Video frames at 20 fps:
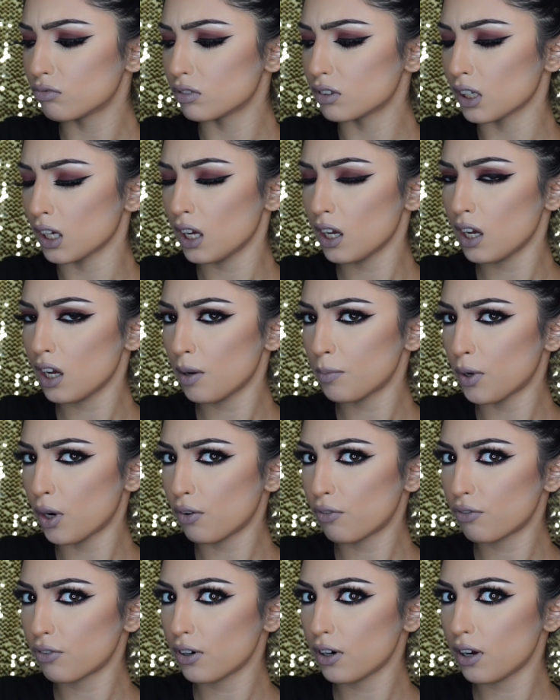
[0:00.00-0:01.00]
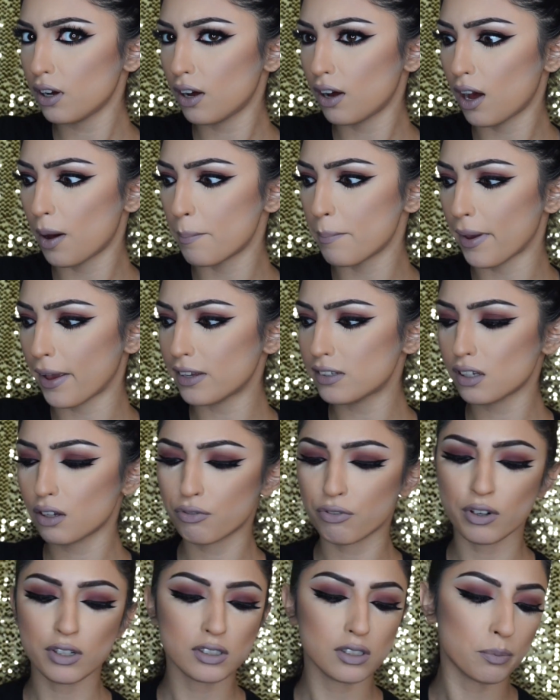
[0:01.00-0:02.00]
Damn, Ofra. Amazing
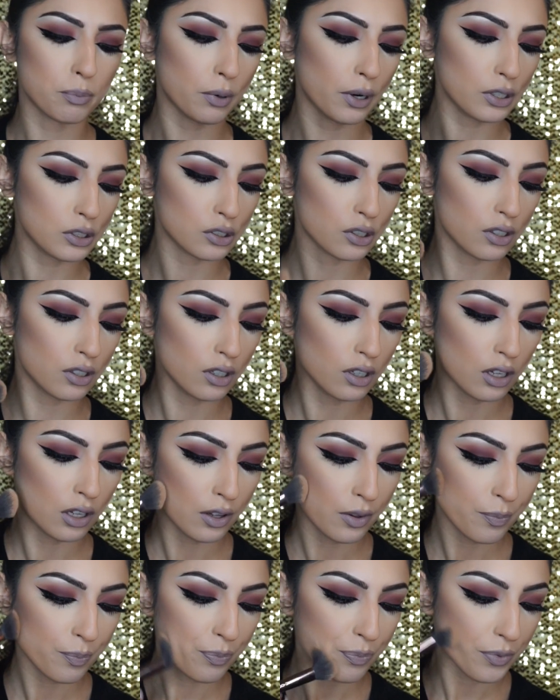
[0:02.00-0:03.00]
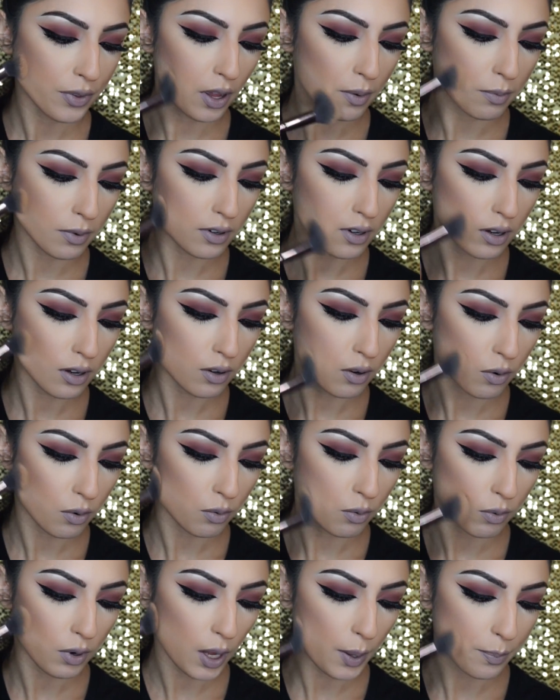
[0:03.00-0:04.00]
first impression. I'm gonna
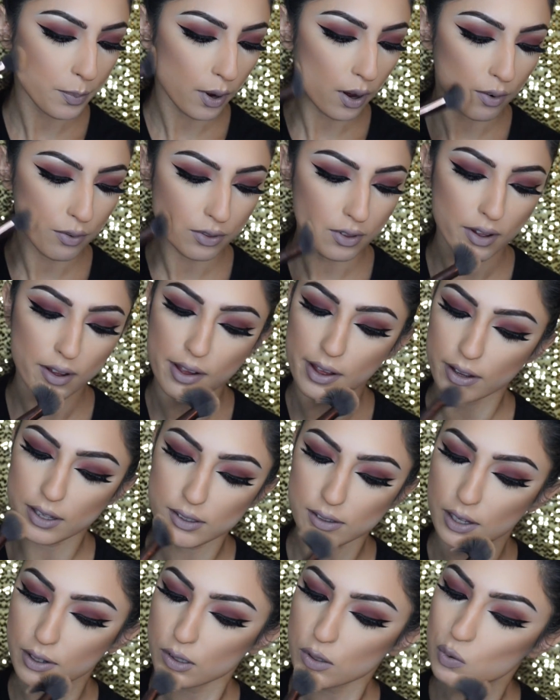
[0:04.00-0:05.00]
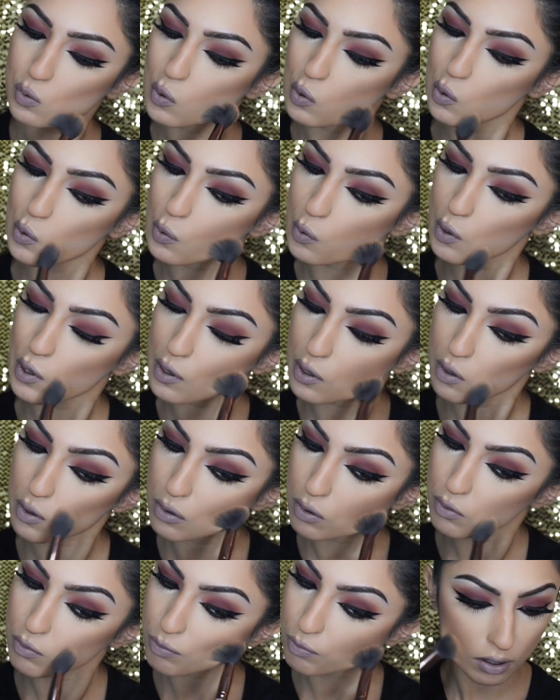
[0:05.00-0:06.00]
wipe off the excess real quick.
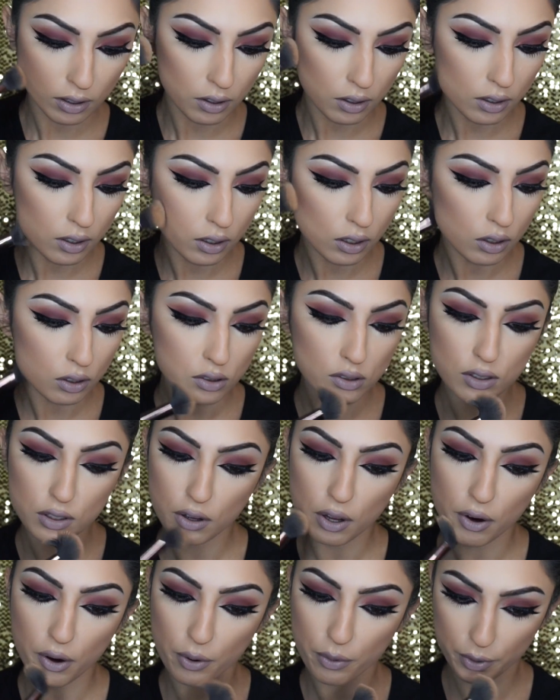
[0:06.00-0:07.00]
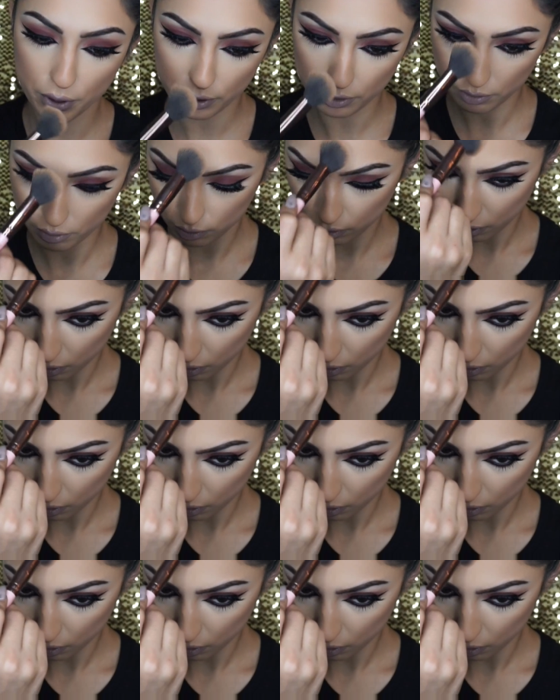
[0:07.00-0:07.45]
I look a little scary.